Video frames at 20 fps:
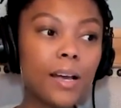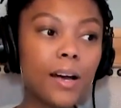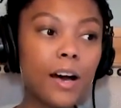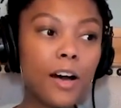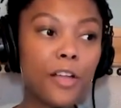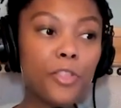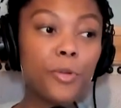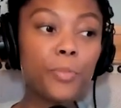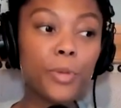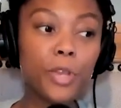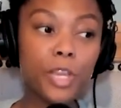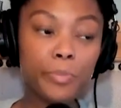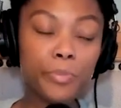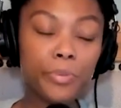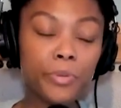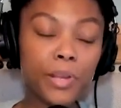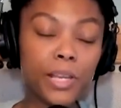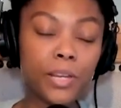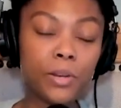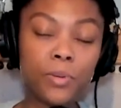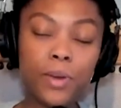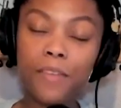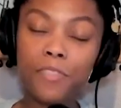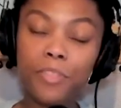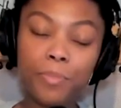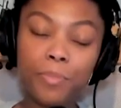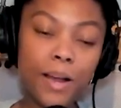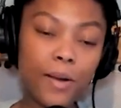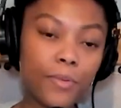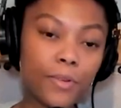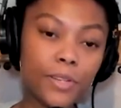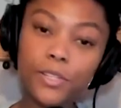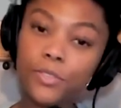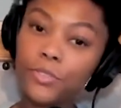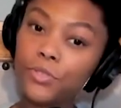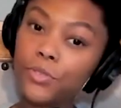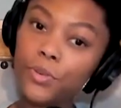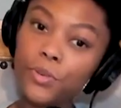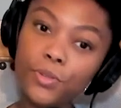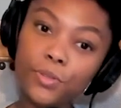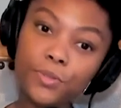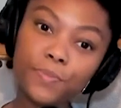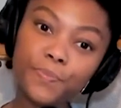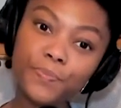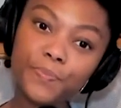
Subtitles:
Other people, I don't have the power to control.